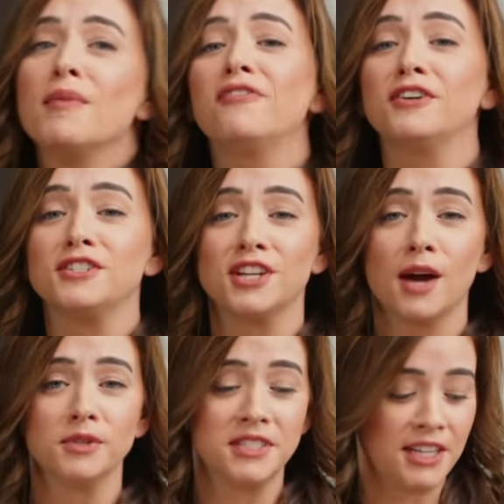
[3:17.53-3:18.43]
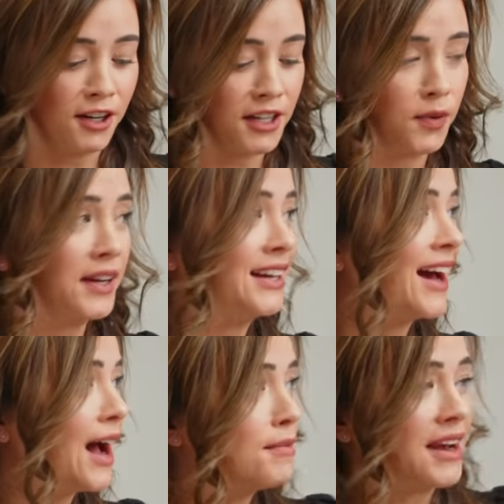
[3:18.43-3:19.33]
my first job was Dairy Queen.
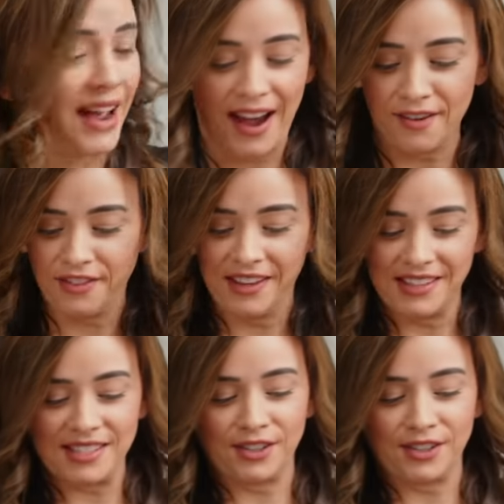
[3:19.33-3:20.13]
I'm gonna have this,